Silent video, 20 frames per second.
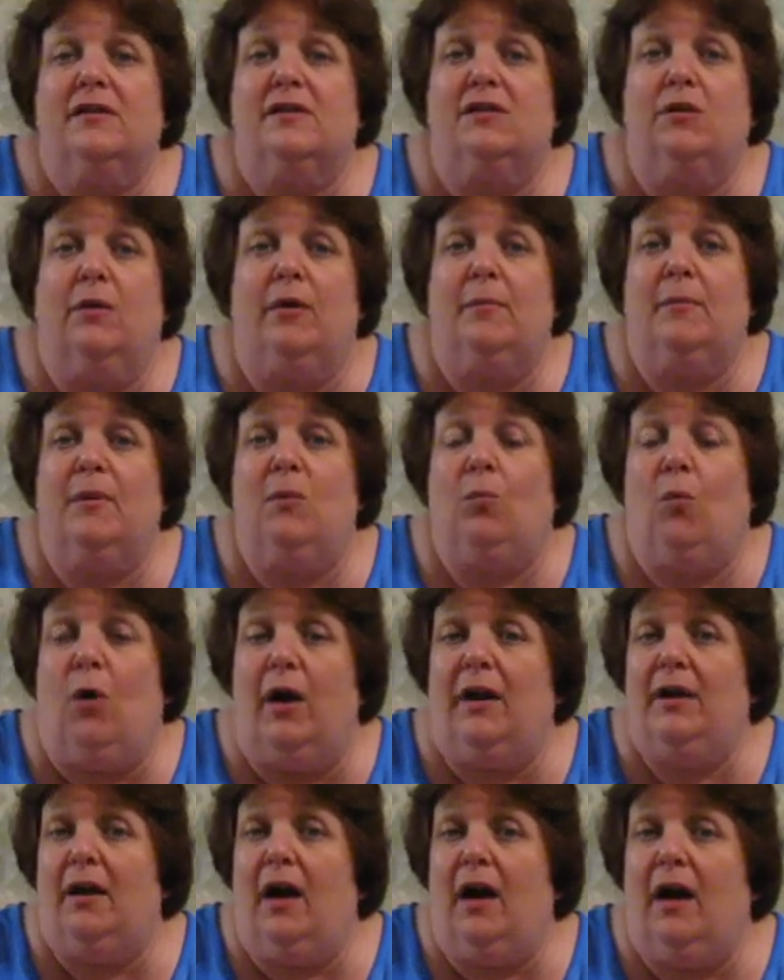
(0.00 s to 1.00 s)
So, I mean,
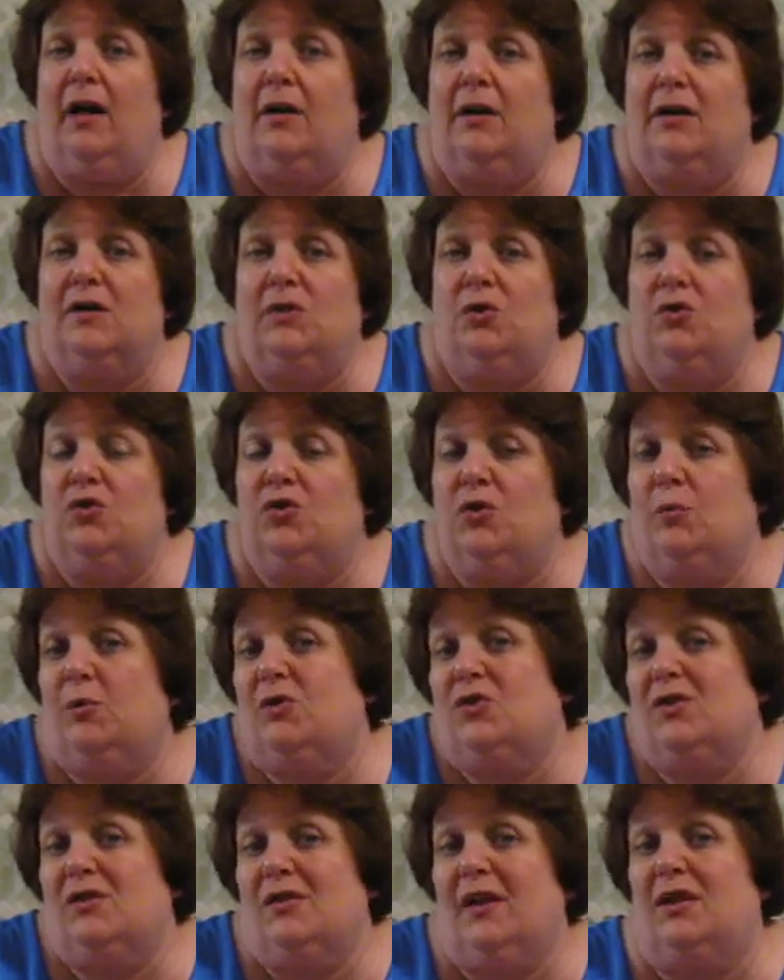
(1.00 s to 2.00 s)
why not? Because usually we
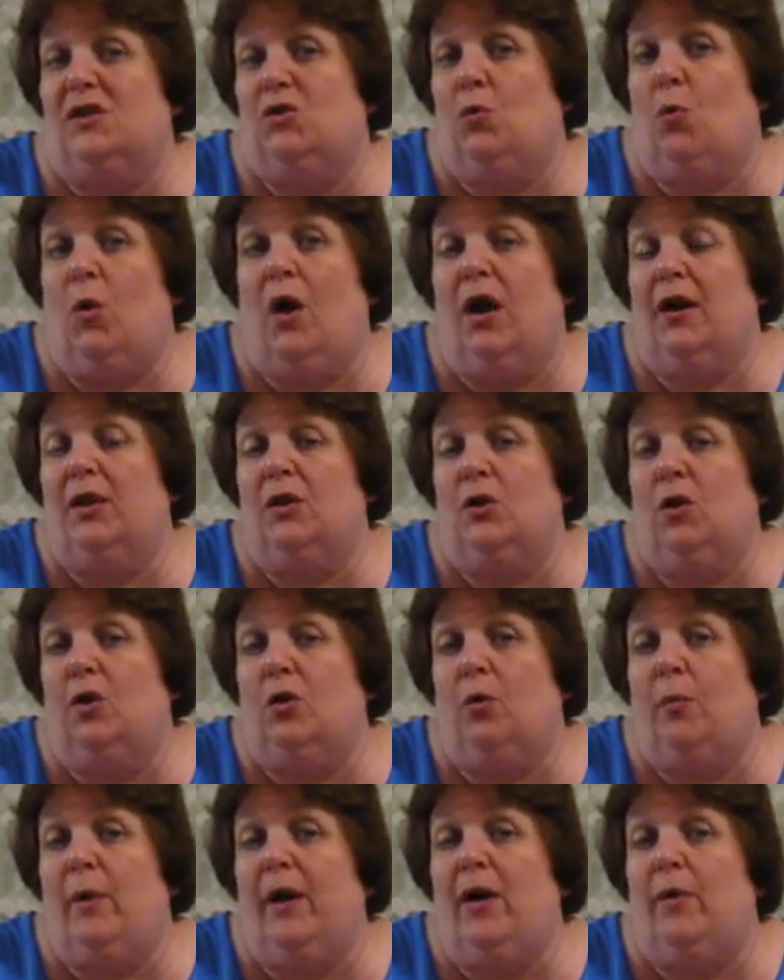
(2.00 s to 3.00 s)
just like to walk and
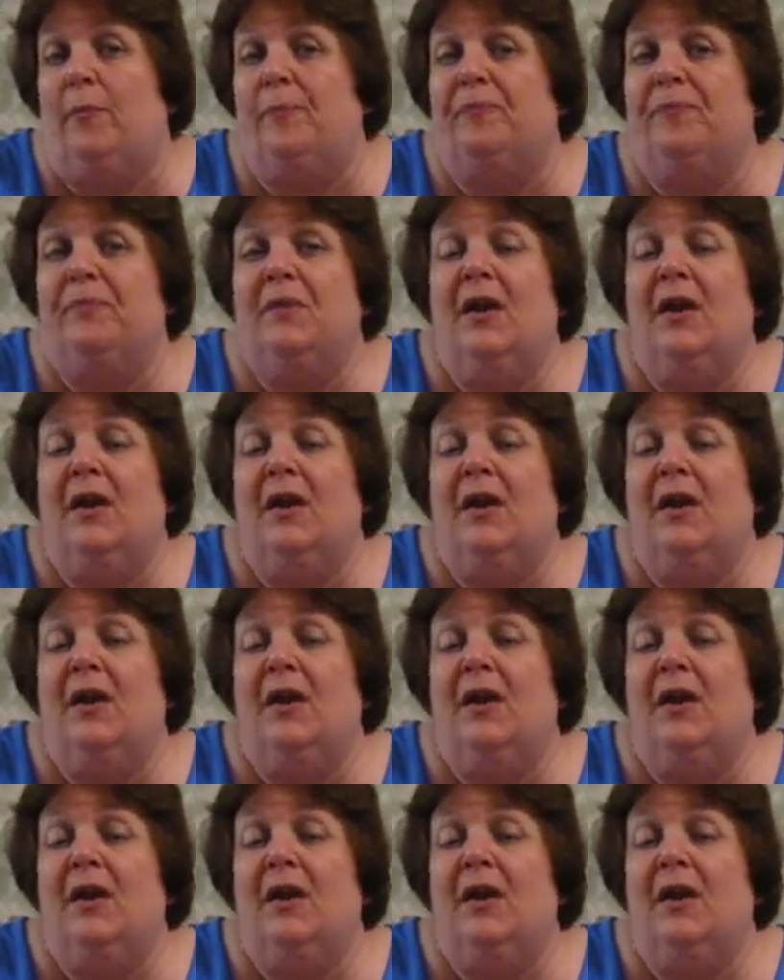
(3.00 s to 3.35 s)
look around.